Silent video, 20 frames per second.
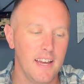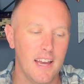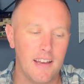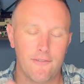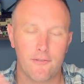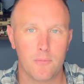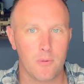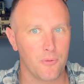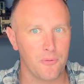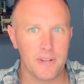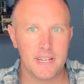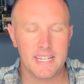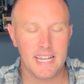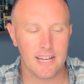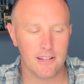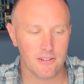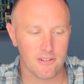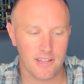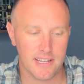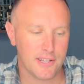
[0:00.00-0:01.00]
from a
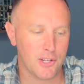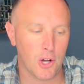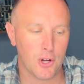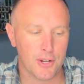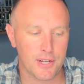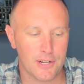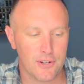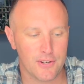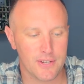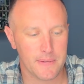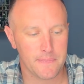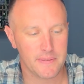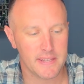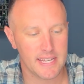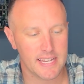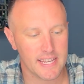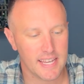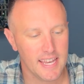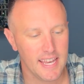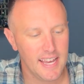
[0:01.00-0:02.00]
retailer like Target or
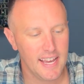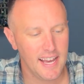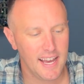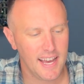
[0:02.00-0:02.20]
something.